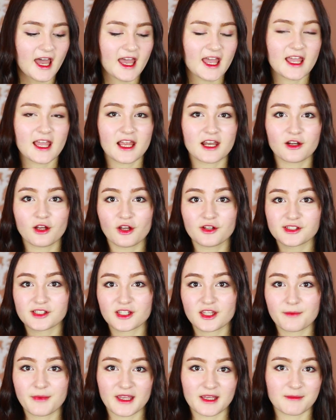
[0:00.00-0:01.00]
and
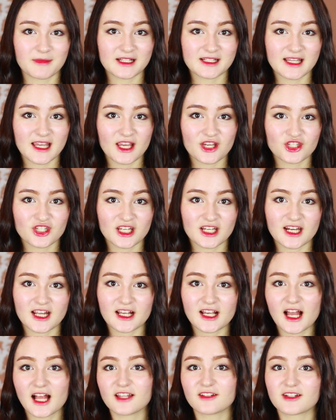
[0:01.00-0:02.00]
also the pigmentation
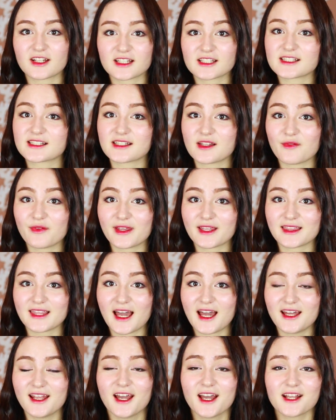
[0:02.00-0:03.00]
and coloring and stuff like
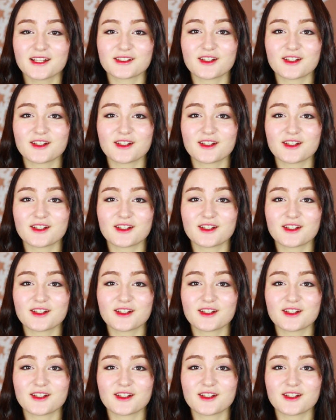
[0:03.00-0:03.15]
that.